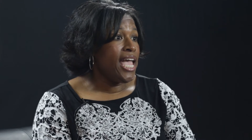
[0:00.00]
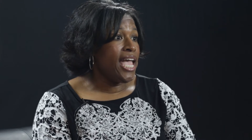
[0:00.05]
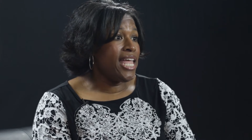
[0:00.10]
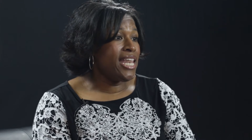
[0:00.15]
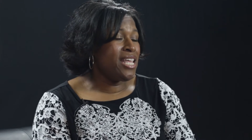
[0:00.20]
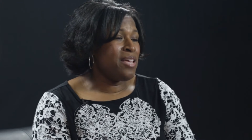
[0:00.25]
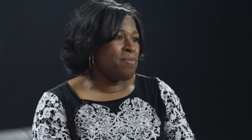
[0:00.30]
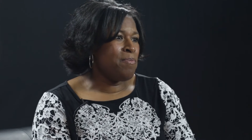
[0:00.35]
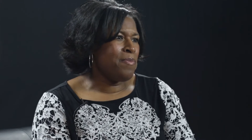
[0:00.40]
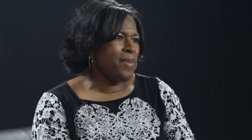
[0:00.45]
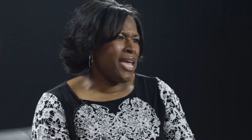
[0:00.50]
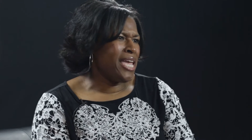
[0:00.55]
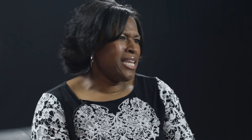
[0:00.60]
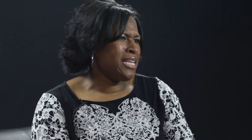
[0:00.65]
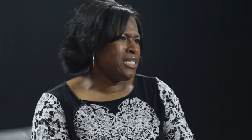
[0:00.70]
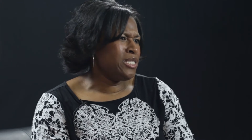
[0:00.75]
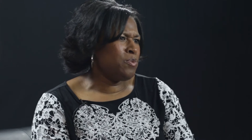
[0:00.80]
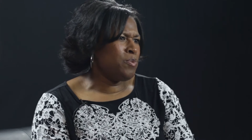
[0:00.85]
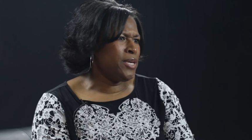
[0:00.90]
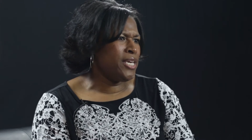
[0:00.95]
And it
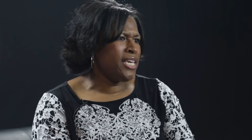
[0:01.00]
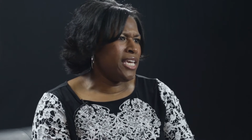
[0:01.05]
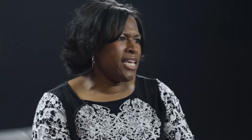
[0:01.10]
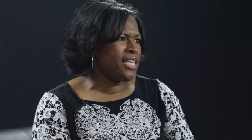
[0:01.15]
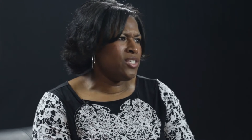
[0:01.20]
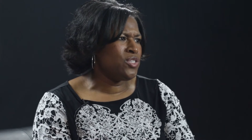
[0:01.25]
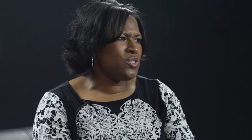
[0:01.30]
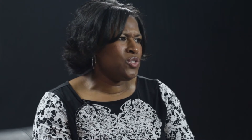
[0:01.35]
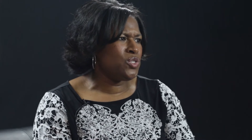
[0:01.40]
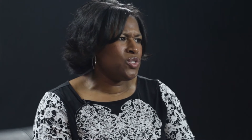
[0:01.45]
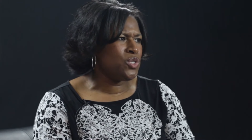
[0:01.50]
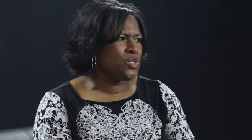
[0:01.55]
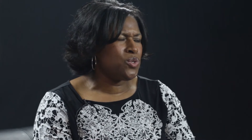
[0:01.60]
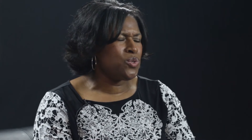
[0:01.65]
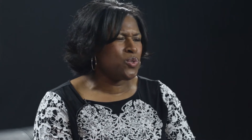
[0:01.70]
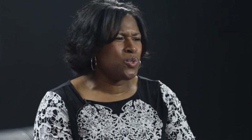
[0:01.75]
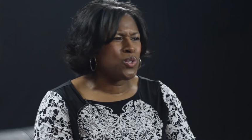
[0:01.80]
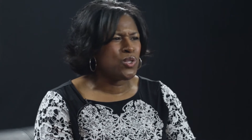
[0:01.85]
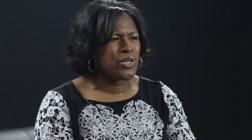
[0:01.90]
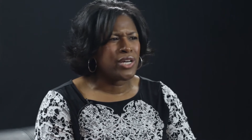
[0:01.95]
made us begin
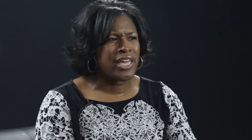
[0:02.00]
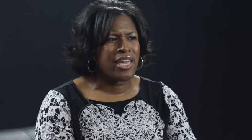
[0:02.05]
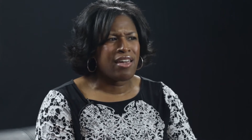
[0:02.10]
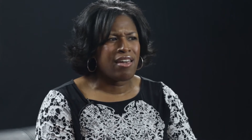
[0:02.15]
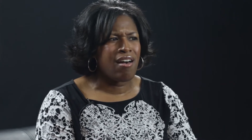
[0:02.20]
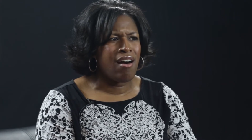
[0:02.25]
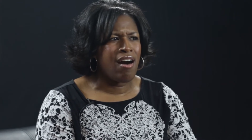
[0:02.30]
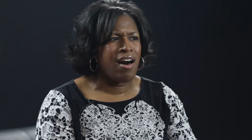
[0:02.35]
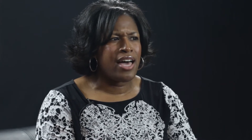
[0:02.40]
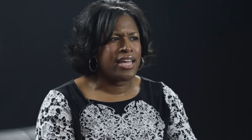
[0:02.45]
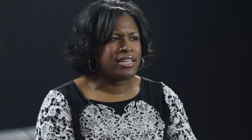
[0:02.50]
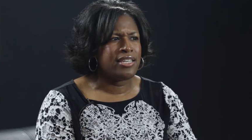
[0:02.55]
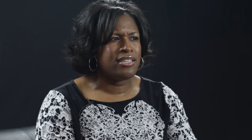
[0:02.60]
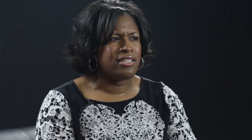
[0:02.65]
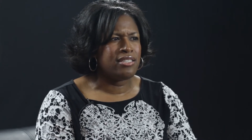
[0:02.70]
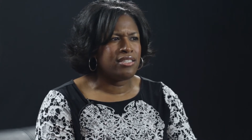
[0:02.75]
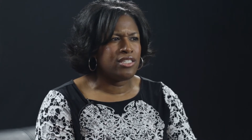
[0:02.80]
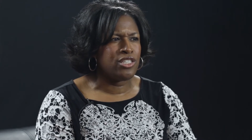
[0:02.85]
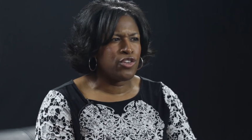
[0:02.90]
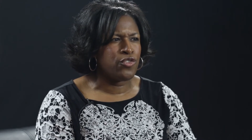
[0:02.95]
to look at
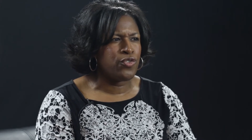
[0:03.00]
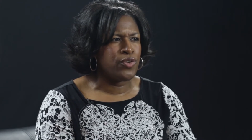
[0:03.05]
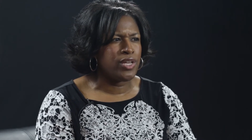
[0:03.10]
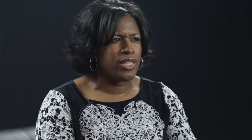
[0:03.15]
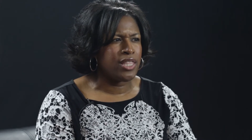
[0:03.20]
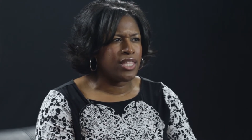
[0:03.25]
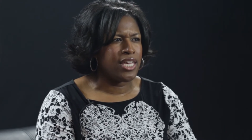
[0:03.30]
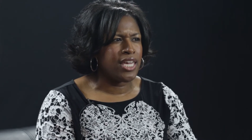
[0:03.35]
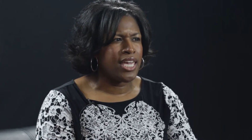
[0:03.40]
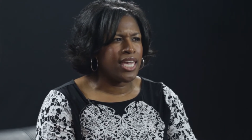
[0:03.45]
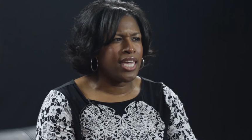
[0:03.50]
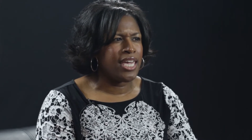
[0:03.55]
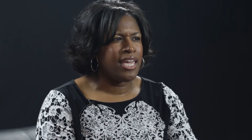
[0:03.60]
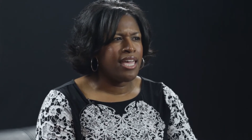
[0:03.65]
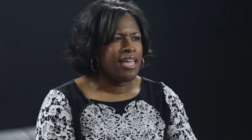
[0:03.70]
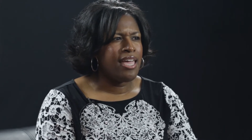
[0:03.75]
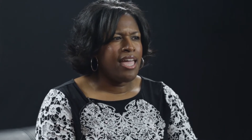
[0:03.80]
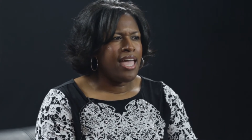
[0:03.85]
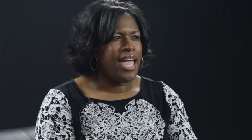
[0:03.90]
God differently